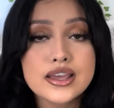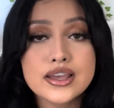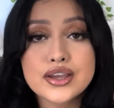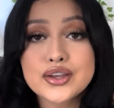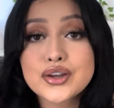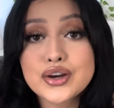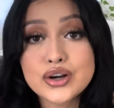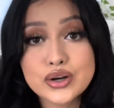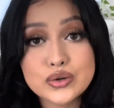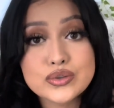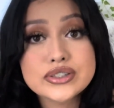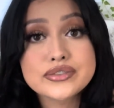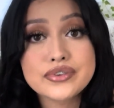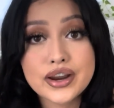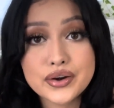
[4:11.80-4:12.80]
your girl
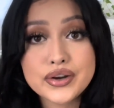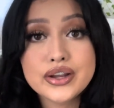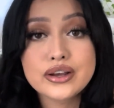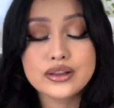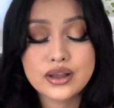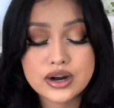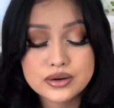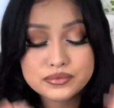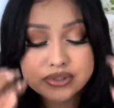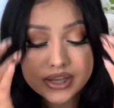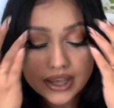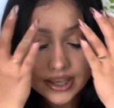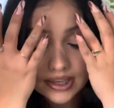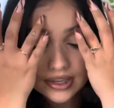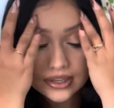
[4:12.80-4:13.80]
was very alarmed
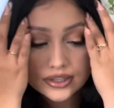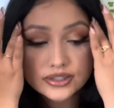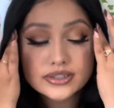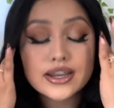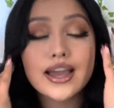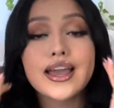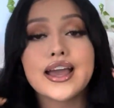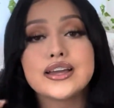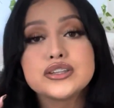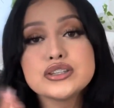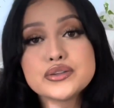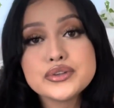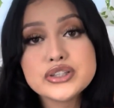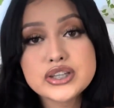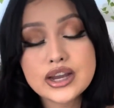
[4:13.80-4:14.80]
and I had to
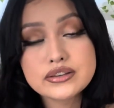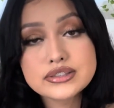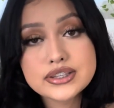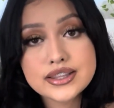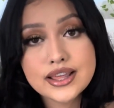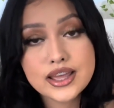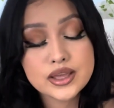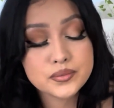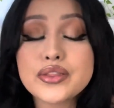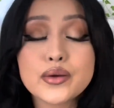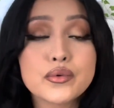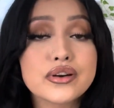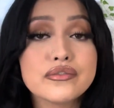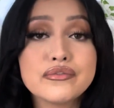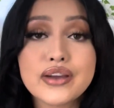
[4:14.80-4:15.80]
reach out to them. They
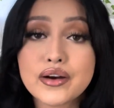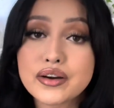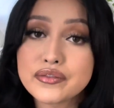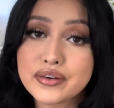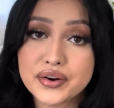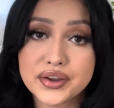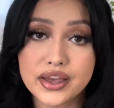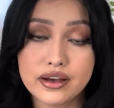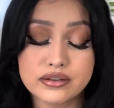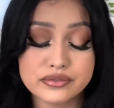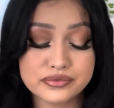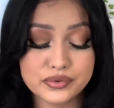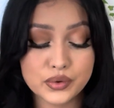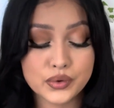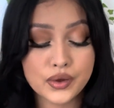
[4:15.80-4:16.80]
were very, very
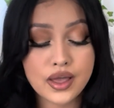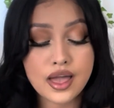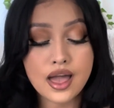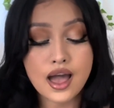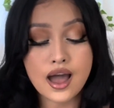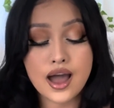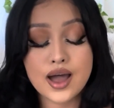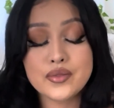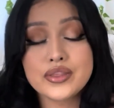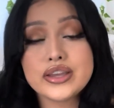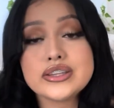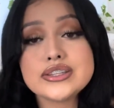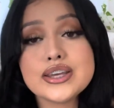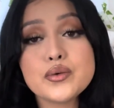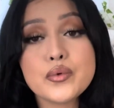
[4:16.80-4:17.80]
helpful. They
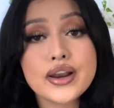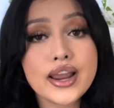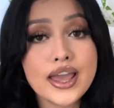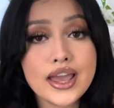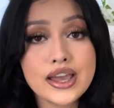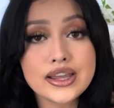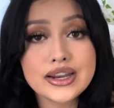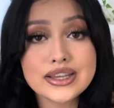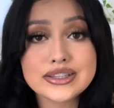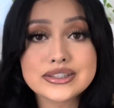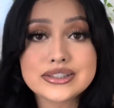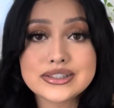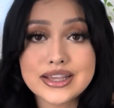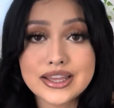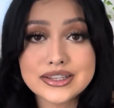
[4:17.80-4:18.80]
did went ahead and
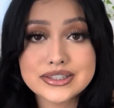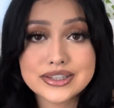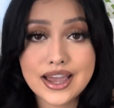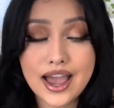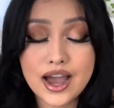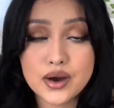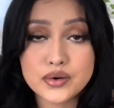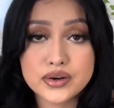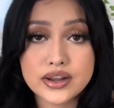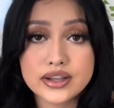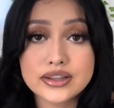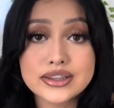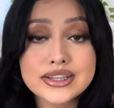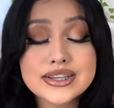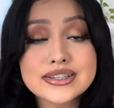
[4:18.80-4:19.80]
sent out a
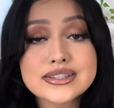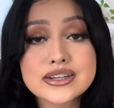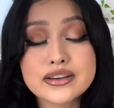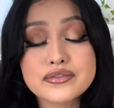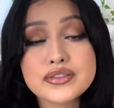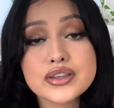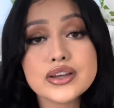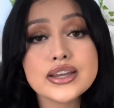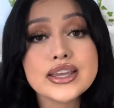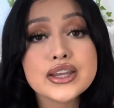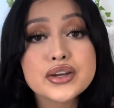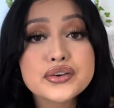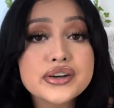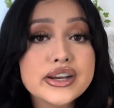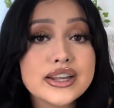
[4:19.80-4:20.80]
list of the
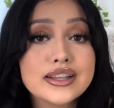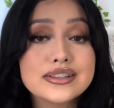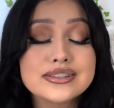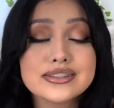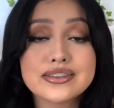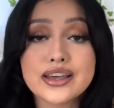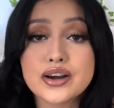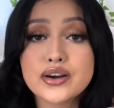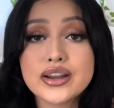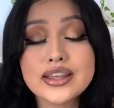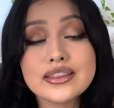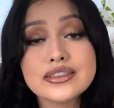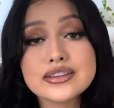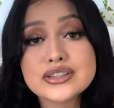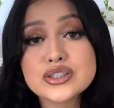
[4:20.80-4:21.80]
ingredients that are
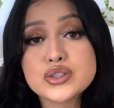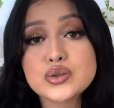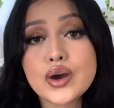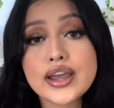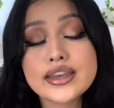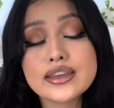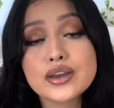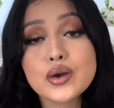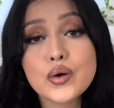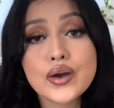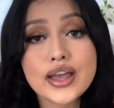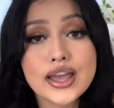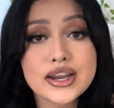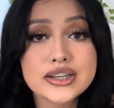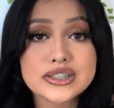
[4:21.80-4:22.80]
in this so I can go
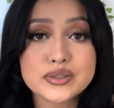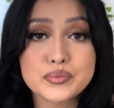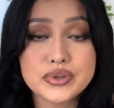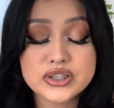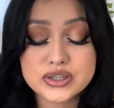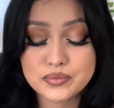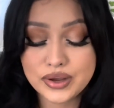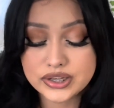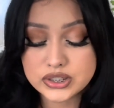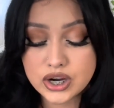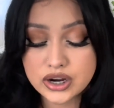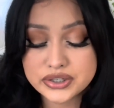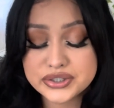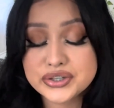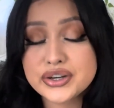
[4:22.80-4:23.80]
ahead and speak to my
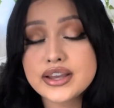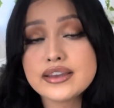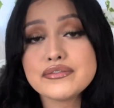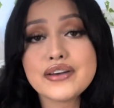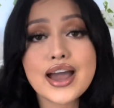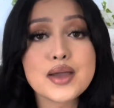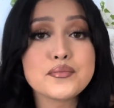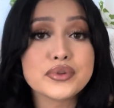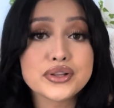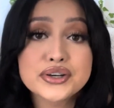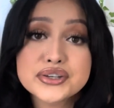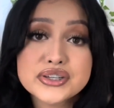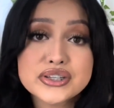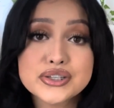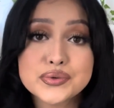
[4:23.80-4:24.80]
doctor if I'm
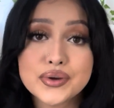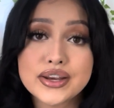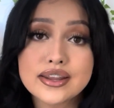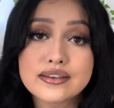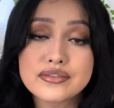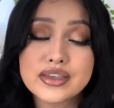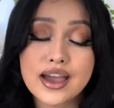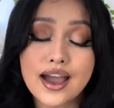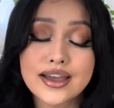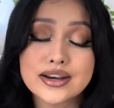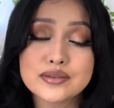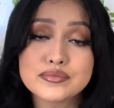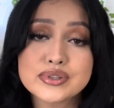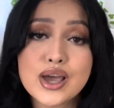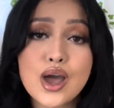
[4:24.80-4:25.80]
allergic to any of the items